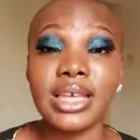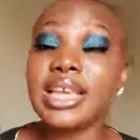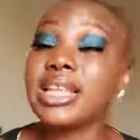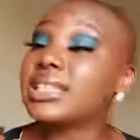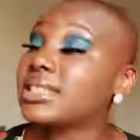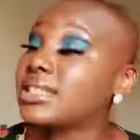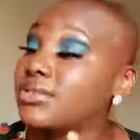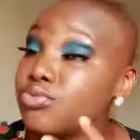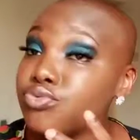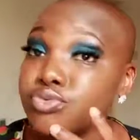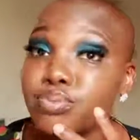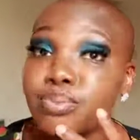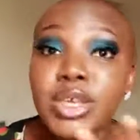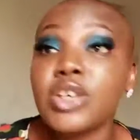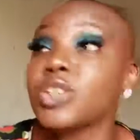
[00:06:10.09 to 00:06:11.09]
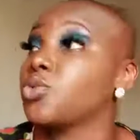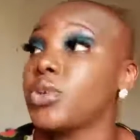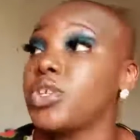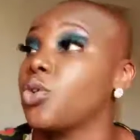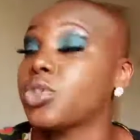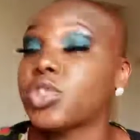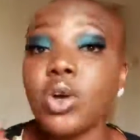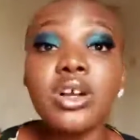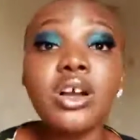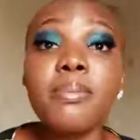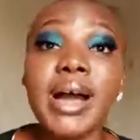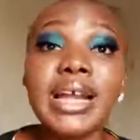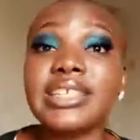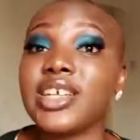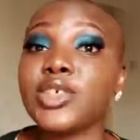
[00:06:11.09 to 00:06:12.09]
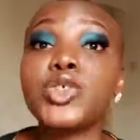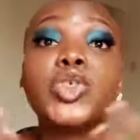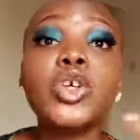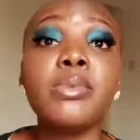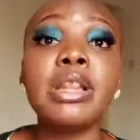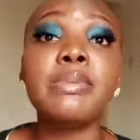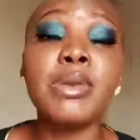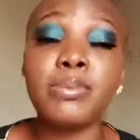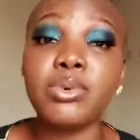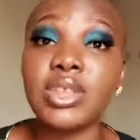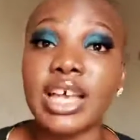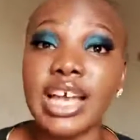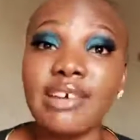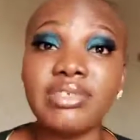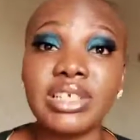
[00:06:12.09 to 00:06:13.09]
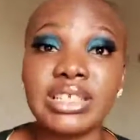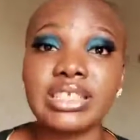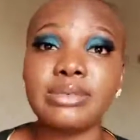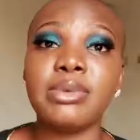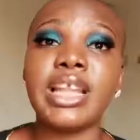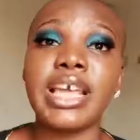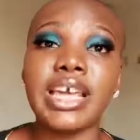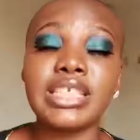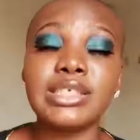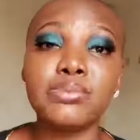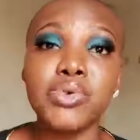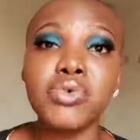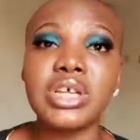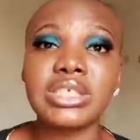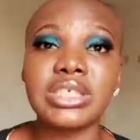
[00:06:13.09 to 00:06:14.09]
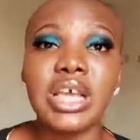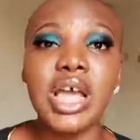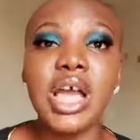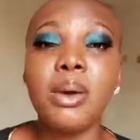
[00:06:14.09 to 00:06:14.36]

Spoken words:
It's because when you talk about it, there's so many people that have the similar experience.